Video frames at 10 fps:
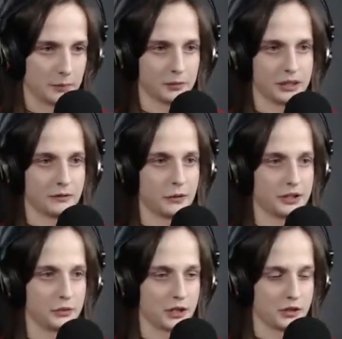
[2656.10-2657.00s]
have way too
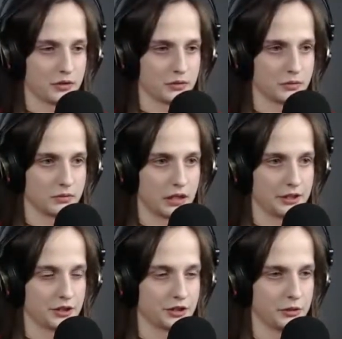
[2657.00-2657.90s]
much. Oh, I
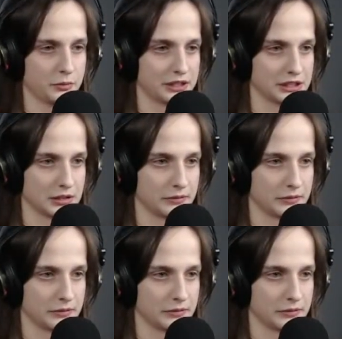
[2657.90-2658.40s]
just nuked myself.